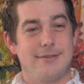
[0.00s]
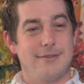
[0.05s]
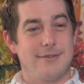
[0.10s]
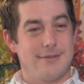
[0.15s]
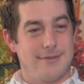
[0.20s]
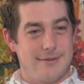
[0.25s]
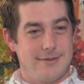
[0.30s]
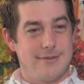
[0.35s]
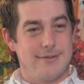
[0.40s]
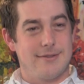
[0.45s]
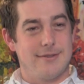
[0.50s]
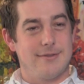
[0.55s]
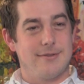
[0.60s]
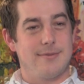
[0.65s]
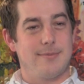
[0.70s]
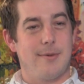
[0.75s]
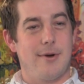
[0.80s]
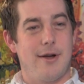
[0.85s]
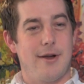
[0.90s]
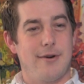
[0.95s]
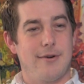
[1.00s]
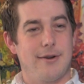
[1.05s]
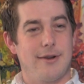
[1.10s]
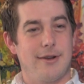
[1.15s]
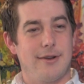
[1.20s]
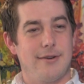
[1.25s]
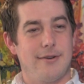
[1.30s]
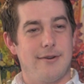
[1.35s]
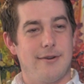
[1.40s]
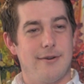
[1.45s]
just as
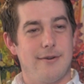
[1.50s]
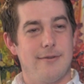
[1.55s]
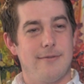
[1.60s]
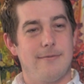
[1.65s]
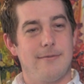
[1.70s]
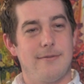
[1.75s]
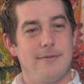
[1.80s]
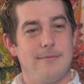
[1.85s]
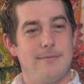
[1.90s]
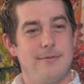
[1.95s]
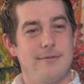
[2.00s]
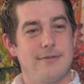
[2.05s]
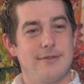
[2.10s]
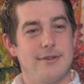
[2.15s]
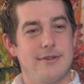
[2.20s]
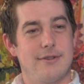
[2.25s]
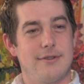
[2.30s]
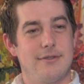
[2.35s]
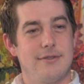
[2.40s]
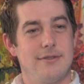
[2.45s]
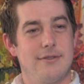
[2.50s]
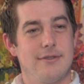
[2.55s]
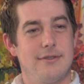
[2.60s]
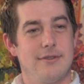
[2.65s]
inspiring in turn for the musicians.